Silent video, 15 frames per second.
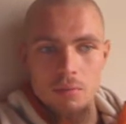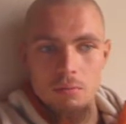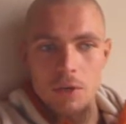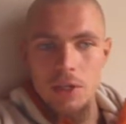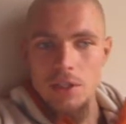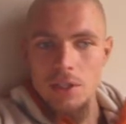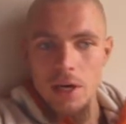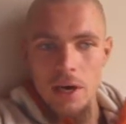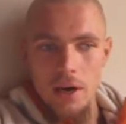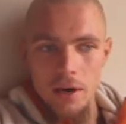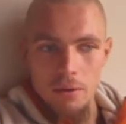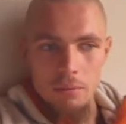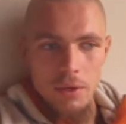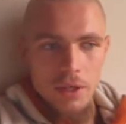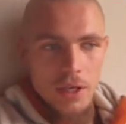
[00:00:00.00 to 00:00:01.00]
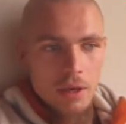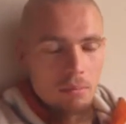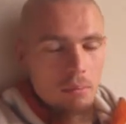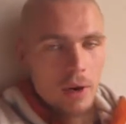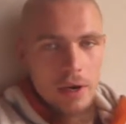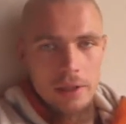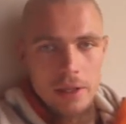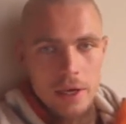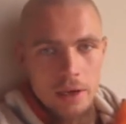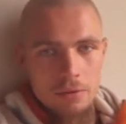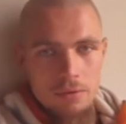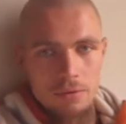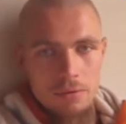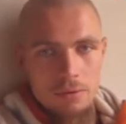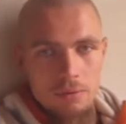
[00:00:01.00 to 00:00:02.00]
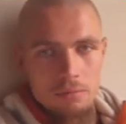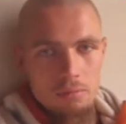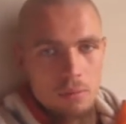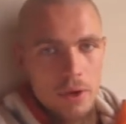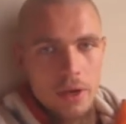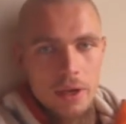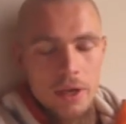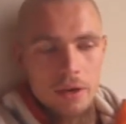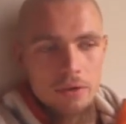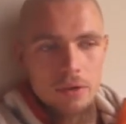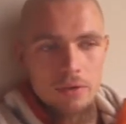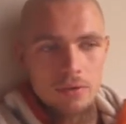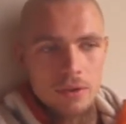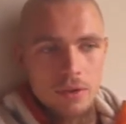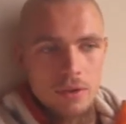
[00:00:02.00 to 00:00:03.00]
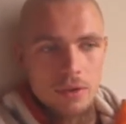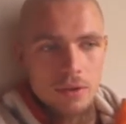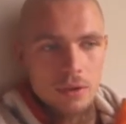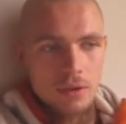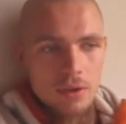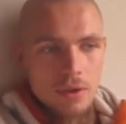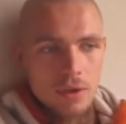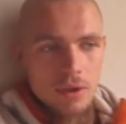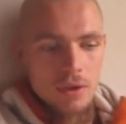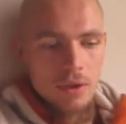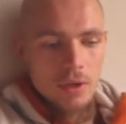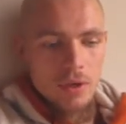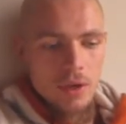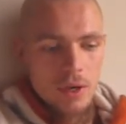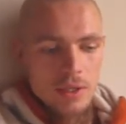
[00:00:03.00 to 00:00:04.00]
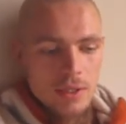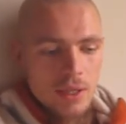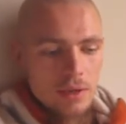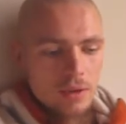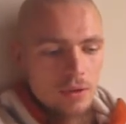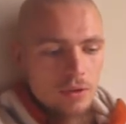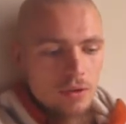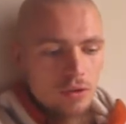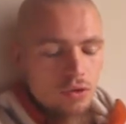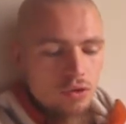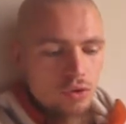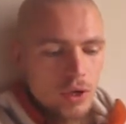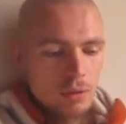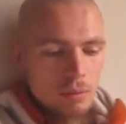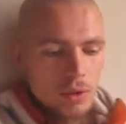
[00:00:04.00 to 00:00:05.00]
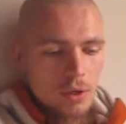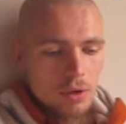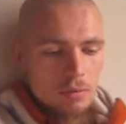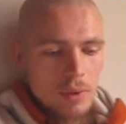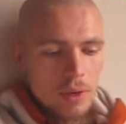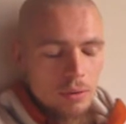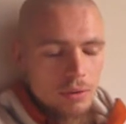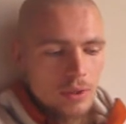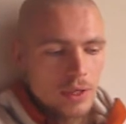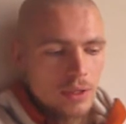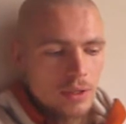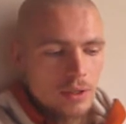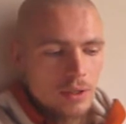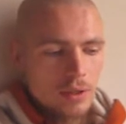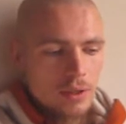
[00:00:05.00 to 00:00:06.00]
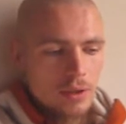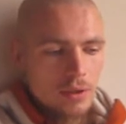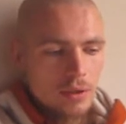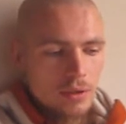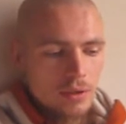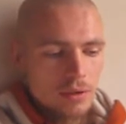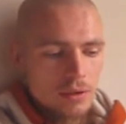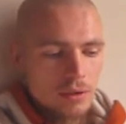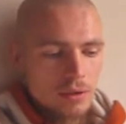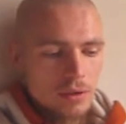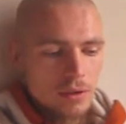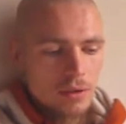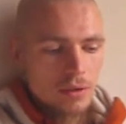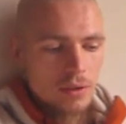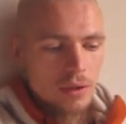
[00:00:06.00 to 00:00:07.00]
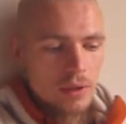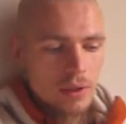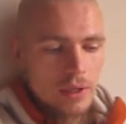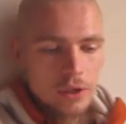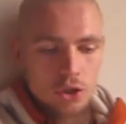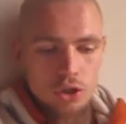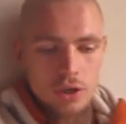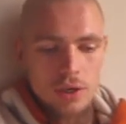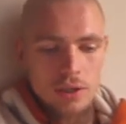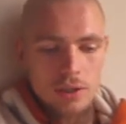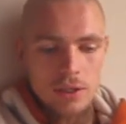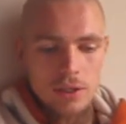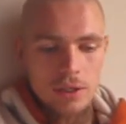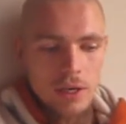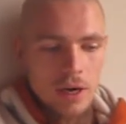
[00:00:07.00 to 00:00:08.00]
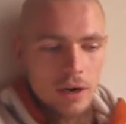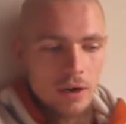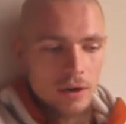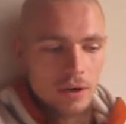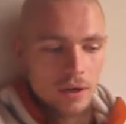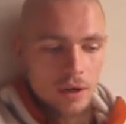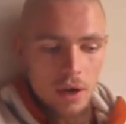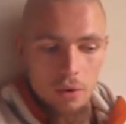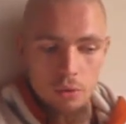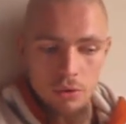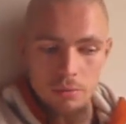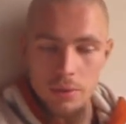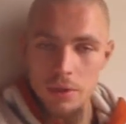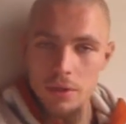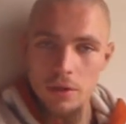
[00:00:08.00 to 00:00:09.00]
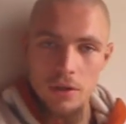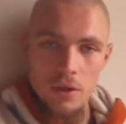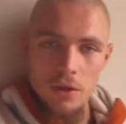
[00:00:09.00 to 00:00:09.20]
Guitar became my life, my everything. I started dreaming about getting an electrical guitar. I would be